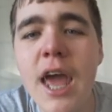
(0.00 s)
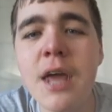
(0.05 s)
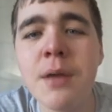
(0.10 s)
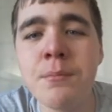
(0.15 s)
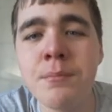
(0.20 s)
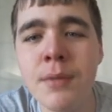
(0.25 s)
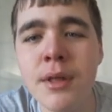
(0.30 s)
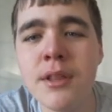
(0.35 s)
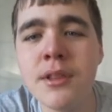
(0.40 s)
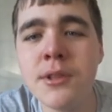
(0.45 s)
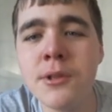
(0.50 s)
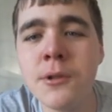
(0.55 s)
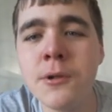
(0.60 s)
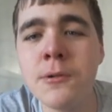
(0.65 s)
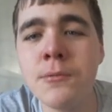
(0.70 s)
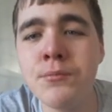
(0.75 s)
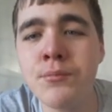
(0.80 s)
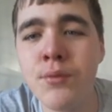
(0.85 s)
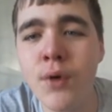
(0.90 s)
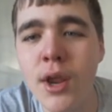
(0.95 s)
a
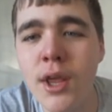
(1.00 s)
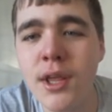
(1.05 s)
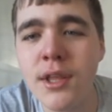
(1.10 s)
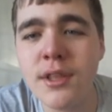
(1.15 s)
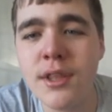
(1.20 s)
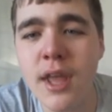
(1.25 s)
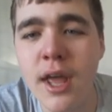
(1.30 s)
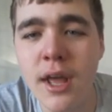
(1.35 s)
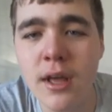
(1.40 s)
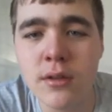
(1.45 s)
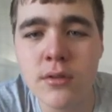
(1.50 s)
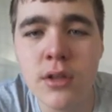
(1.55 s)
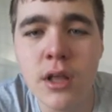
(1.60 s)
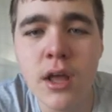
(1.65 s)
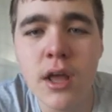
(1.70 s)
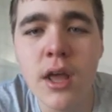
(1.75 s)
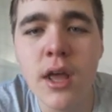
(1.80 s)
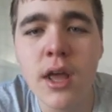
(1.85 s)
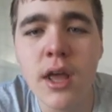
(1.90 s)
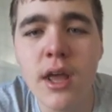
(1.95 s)
mental breakdown
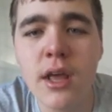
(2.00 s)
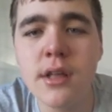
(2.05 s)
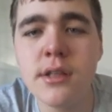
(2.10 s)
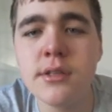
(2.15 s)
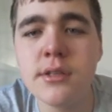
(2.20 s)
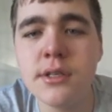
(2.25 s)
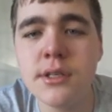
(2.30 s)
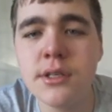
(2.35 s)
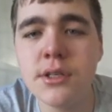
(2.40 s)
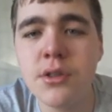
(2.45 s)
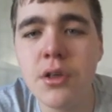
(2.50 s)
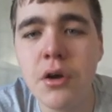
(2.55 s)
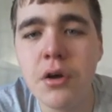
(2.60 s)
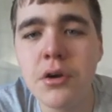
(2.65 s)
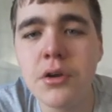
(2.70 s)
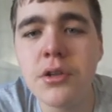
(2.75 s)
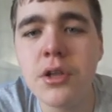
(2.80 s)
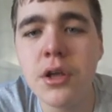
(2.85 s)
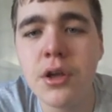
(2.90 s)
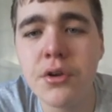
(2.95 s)
and
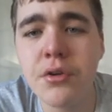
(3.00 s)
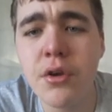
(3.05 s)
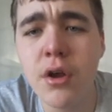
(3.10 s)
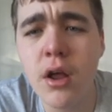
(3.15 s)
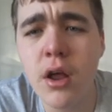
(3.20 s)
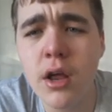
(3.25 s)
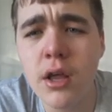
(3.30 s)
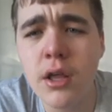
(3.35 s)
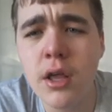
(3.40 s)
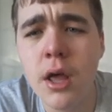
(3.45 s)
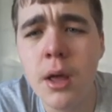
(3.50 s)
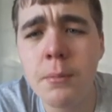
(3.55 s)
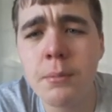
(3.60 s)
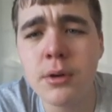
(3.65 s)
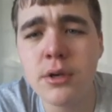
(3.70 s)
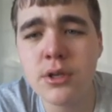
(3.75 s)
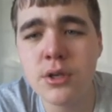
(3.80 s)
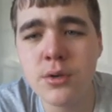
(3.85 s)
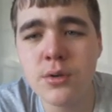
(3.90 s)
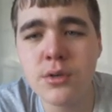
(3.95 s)
start crying,
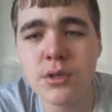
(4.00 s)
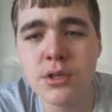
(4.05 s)
but you